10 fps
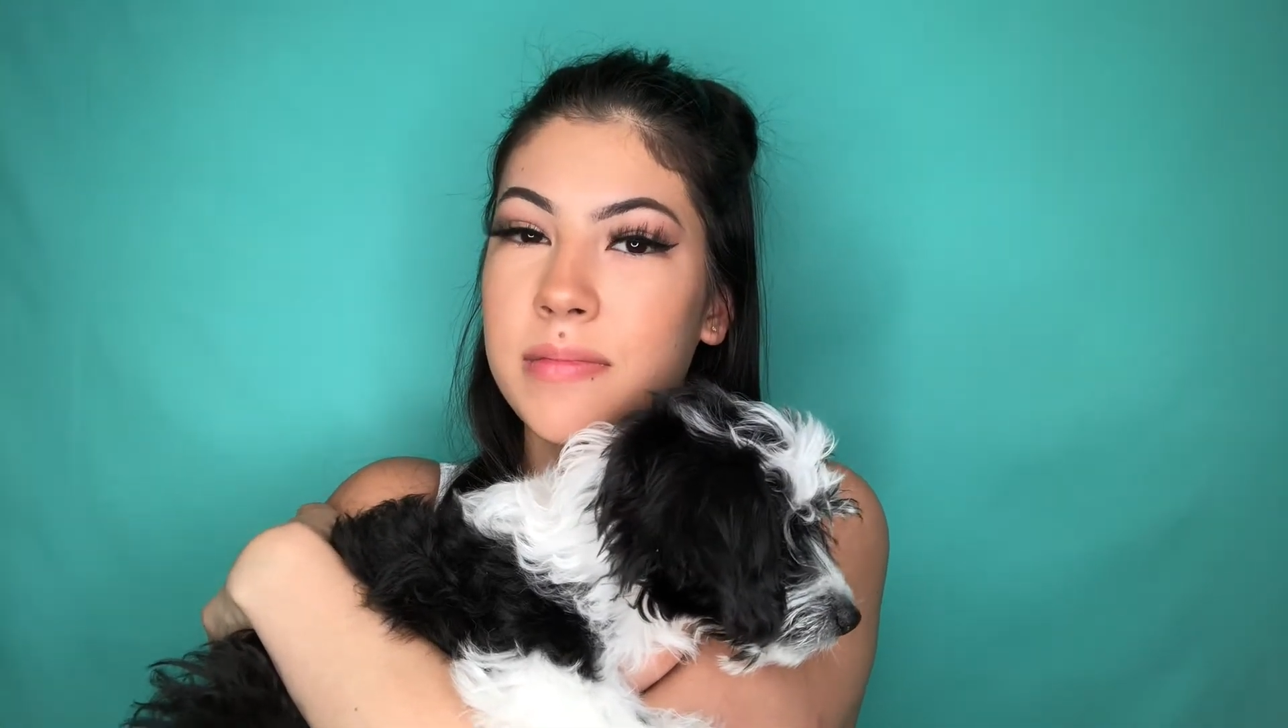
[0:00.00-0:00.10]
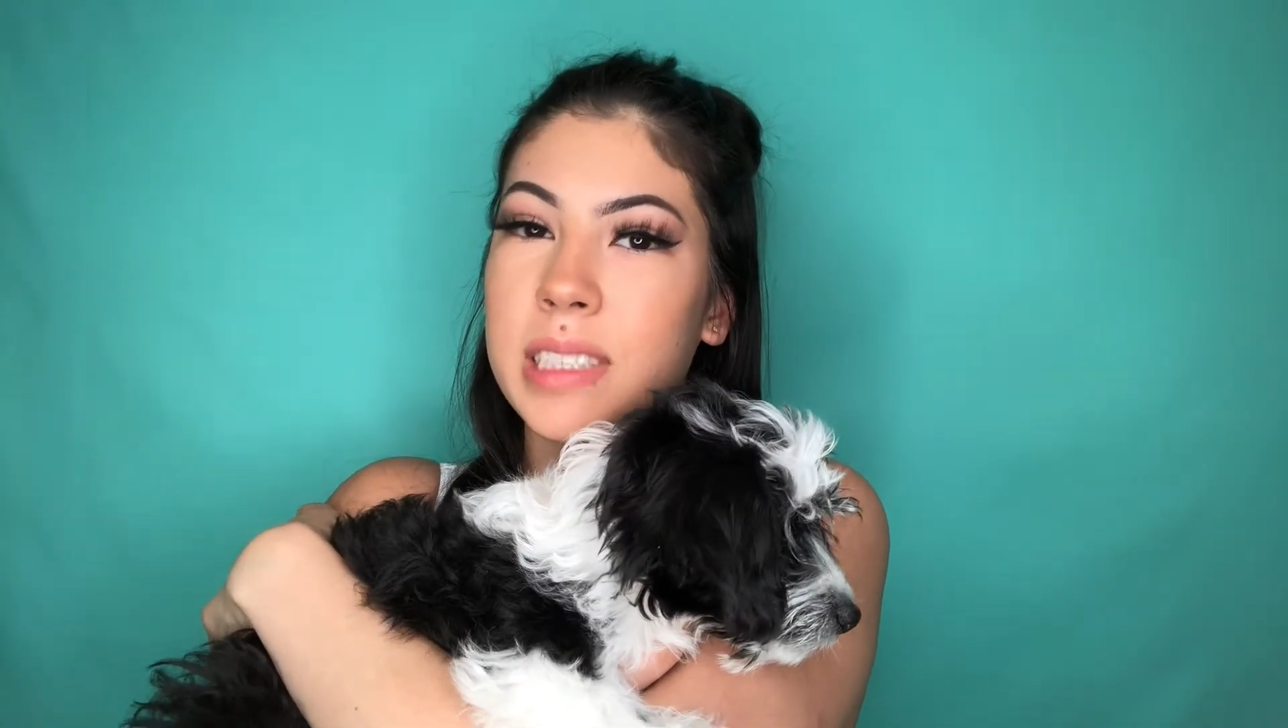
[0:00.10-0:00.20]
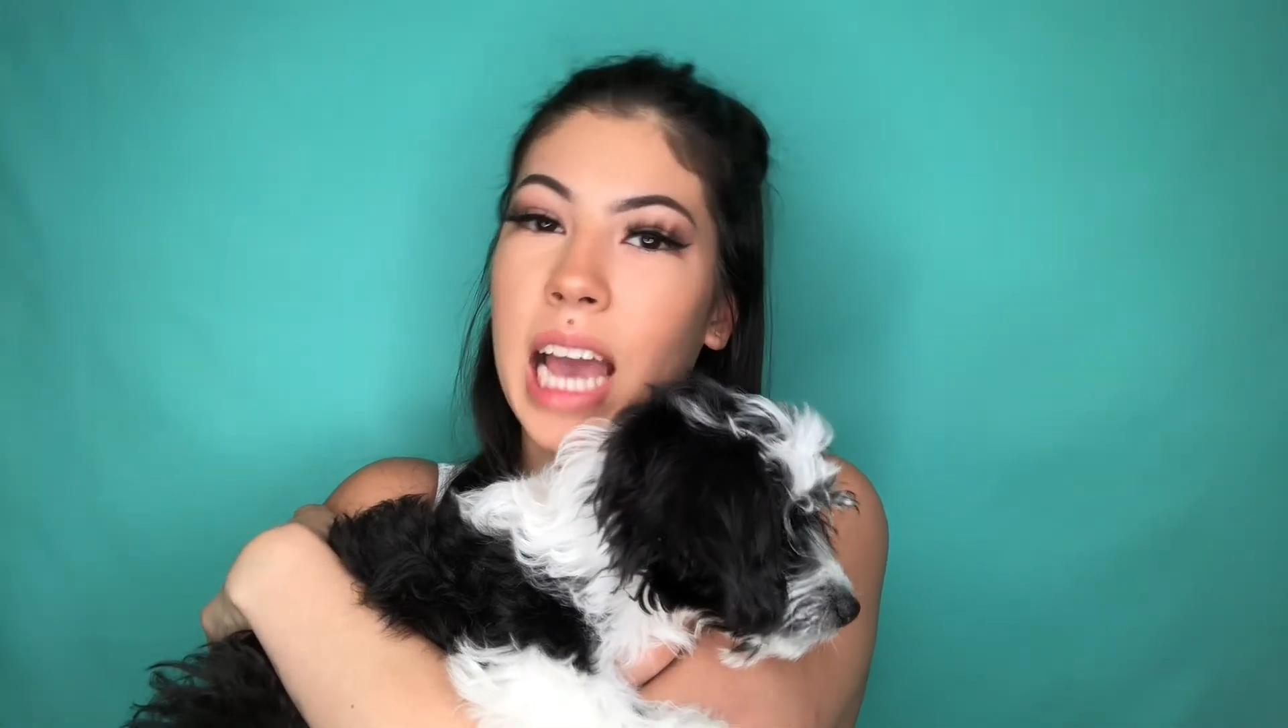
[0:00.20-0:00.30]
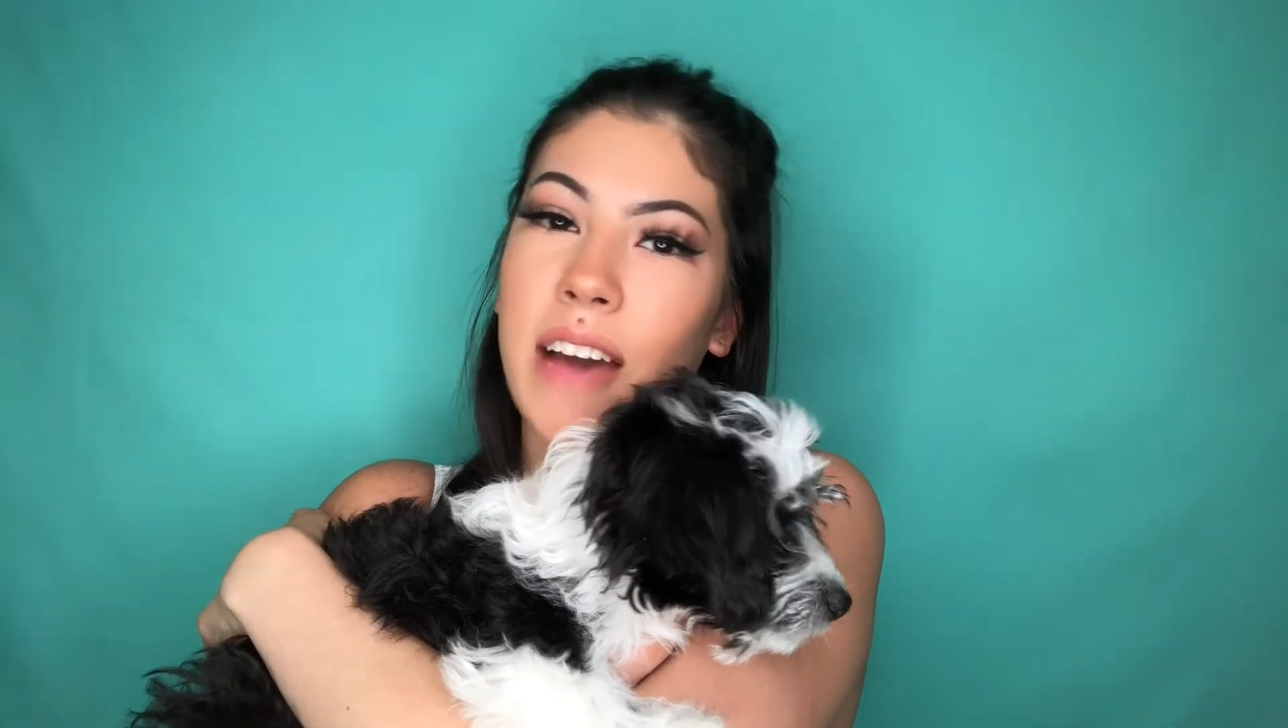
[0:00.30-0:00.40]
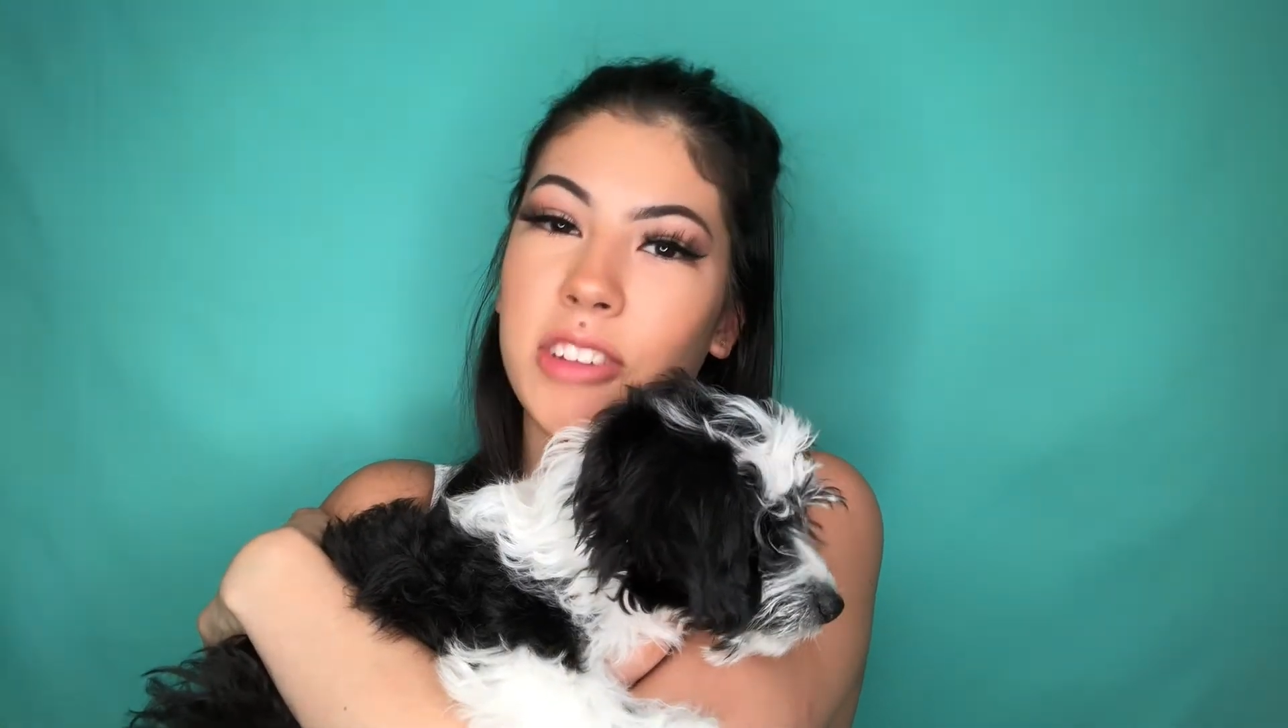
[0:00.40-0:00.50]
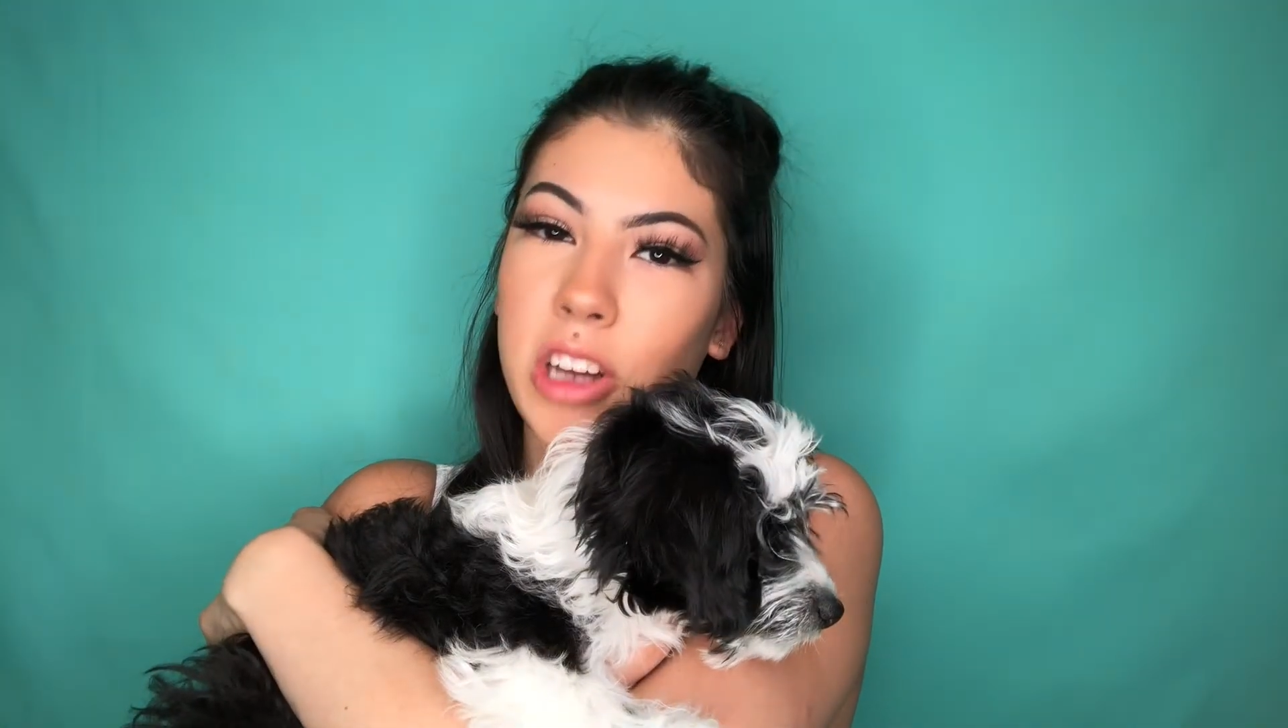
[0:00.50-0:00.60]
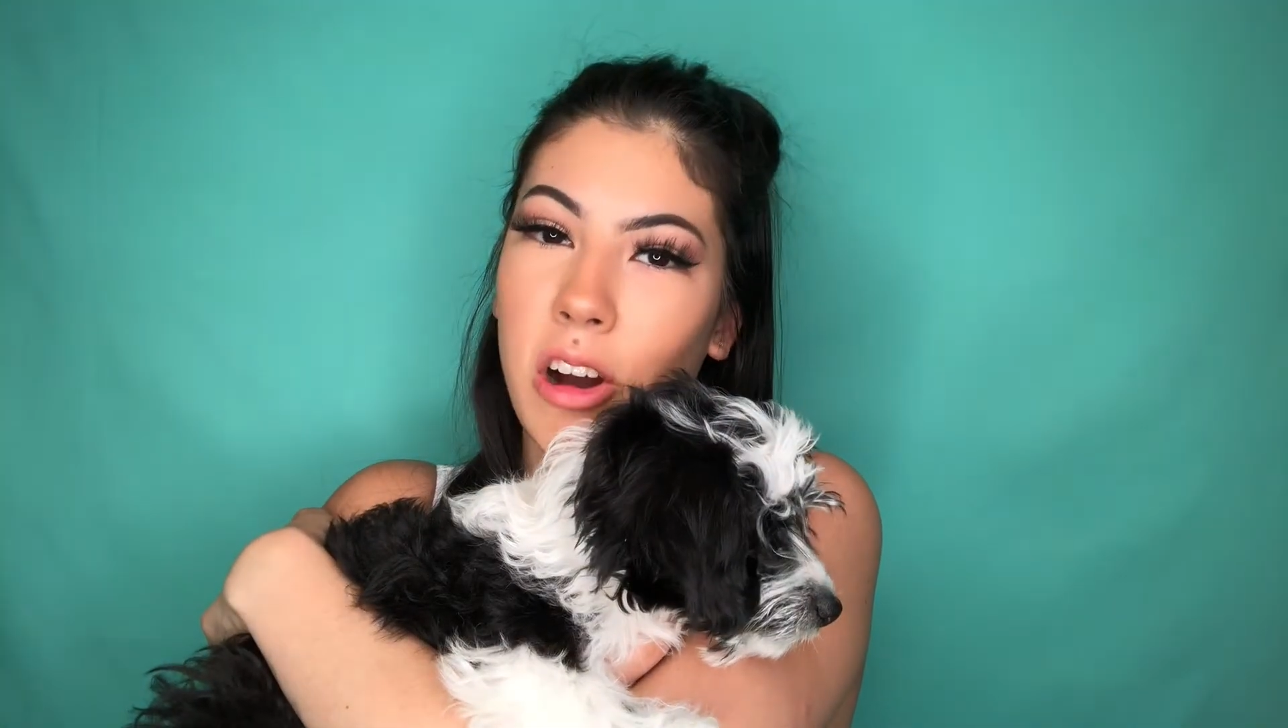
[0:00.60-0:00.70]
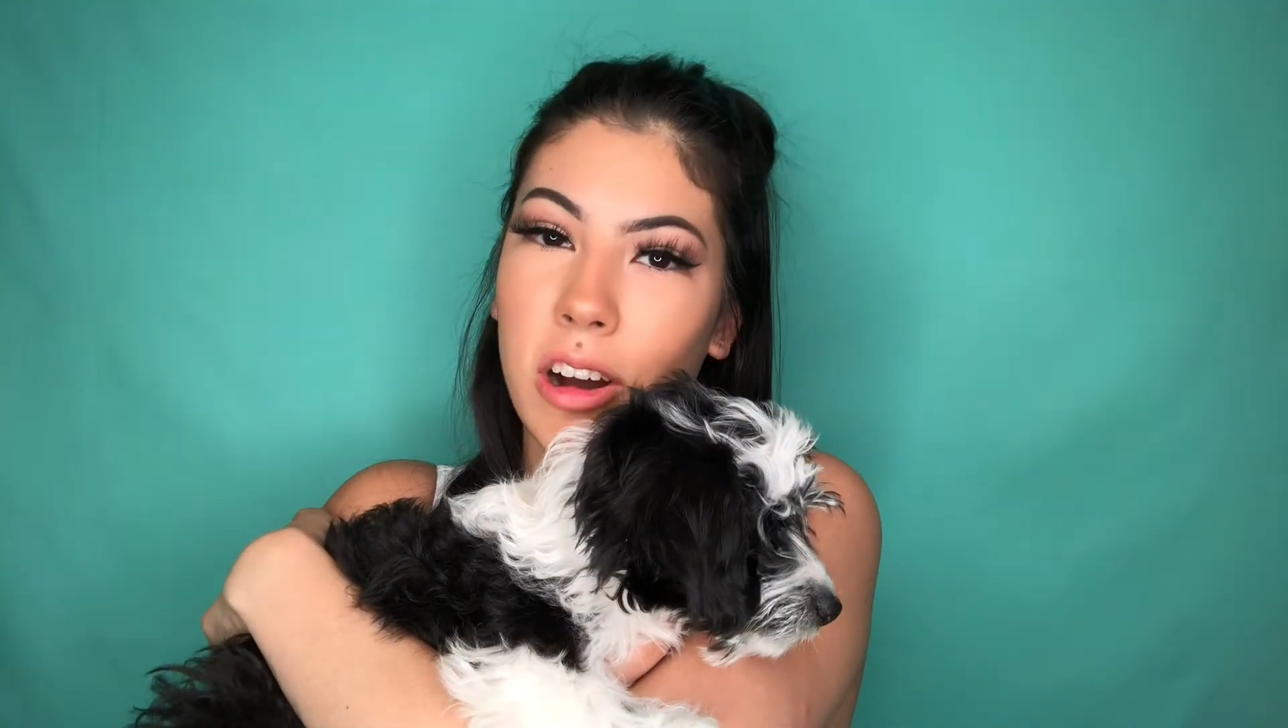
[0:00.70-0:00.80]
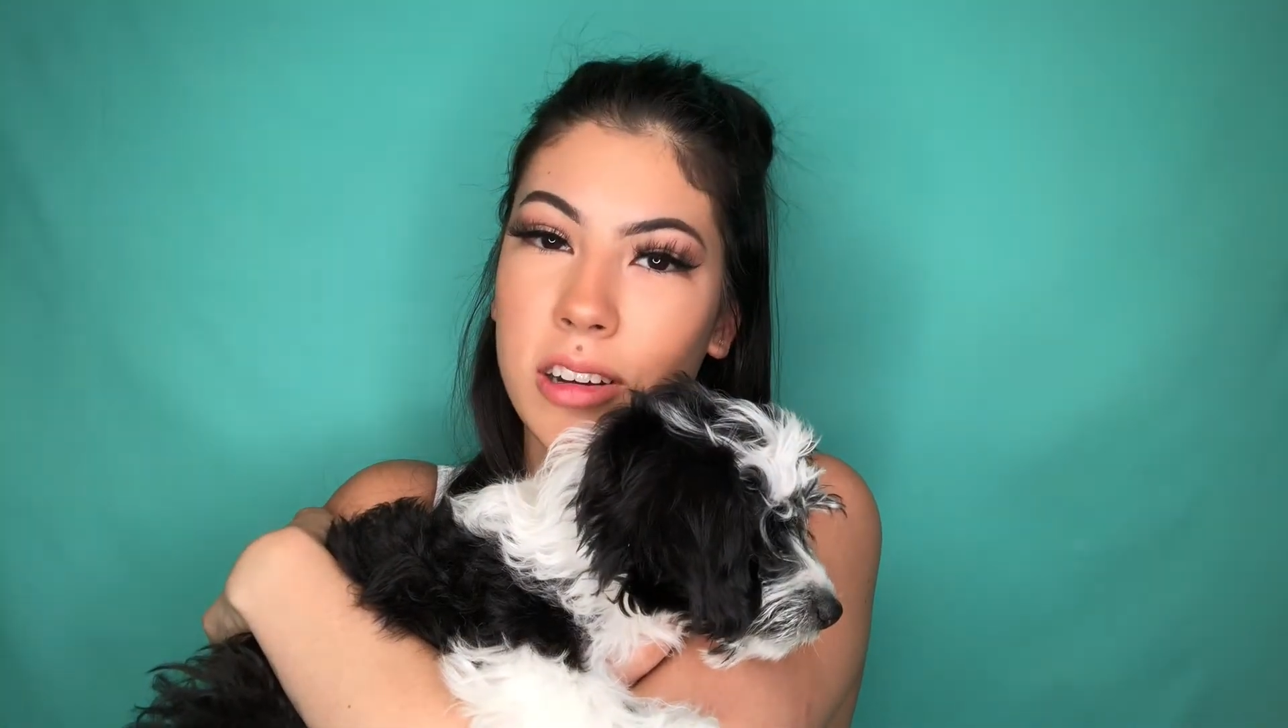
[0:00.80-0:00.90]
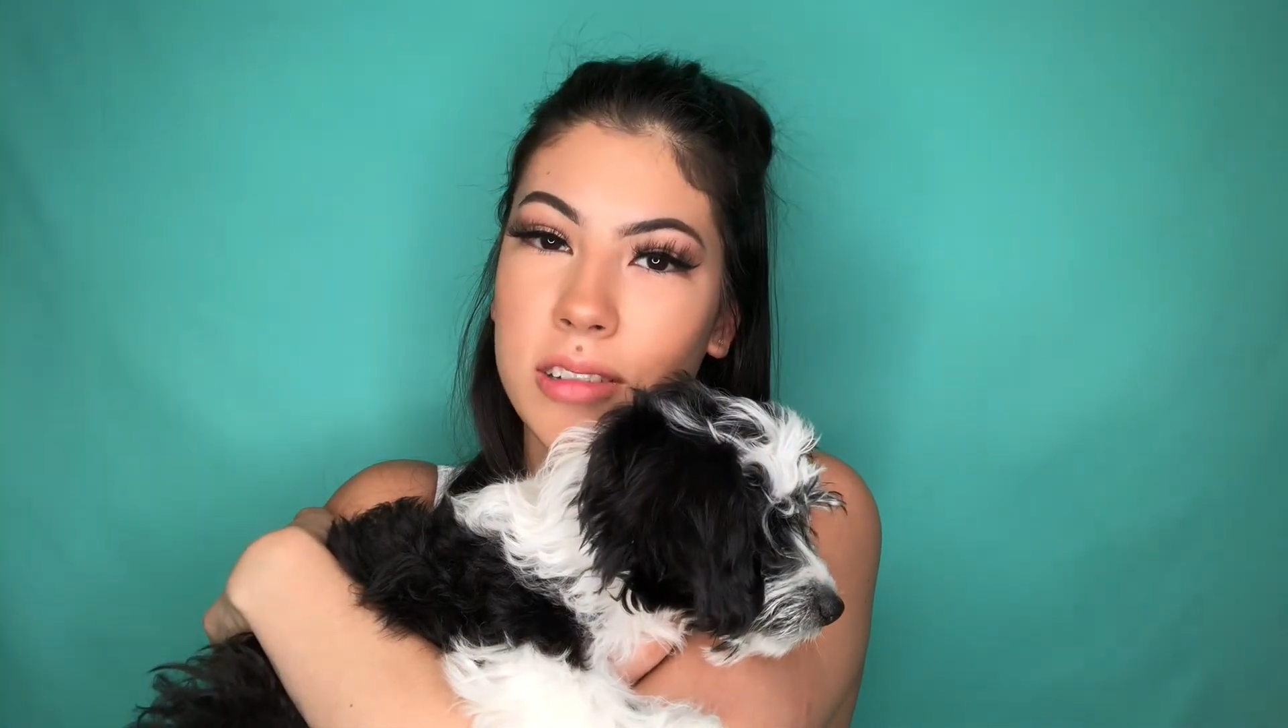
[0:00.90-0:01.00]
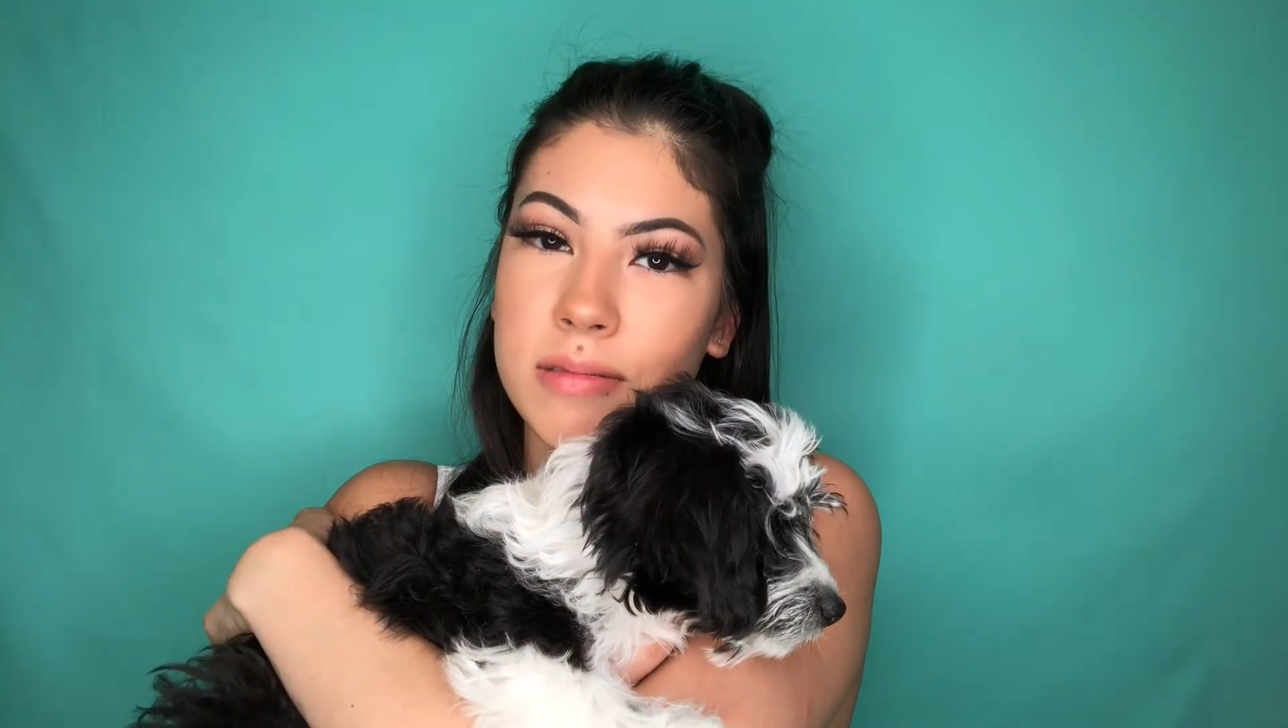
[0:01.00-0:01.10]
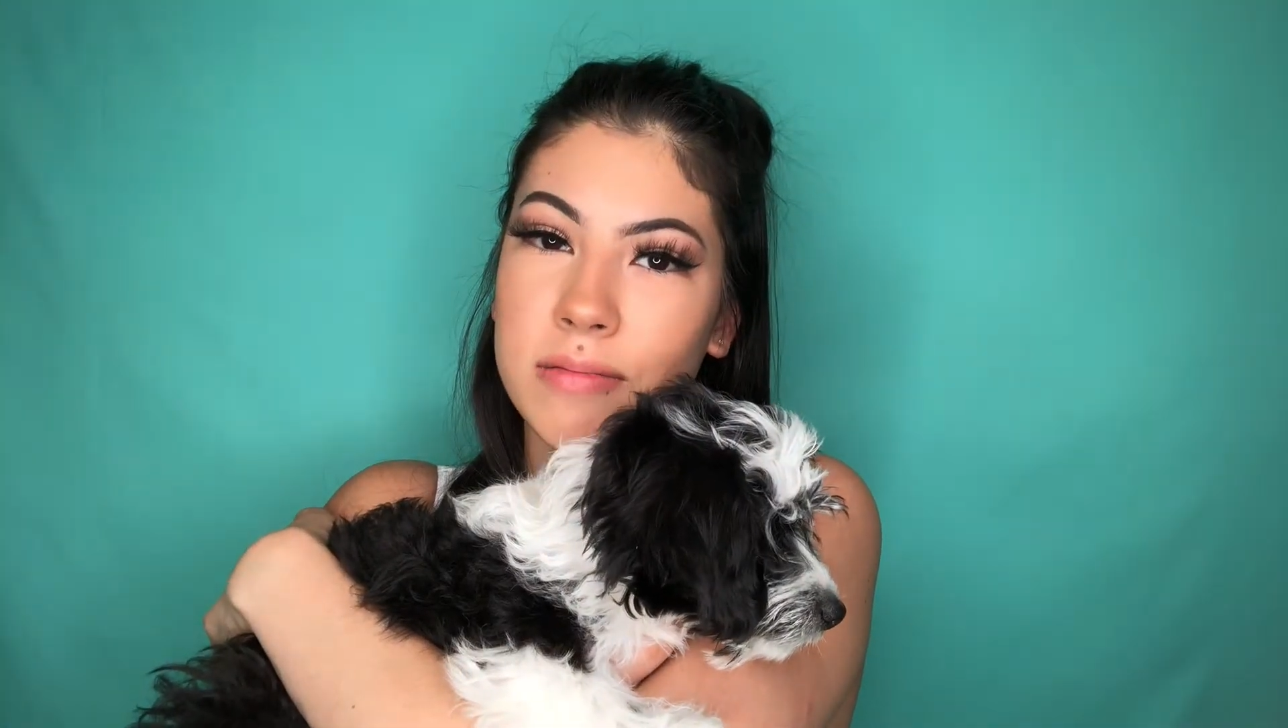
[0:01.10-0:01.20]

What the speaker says: to have a dog?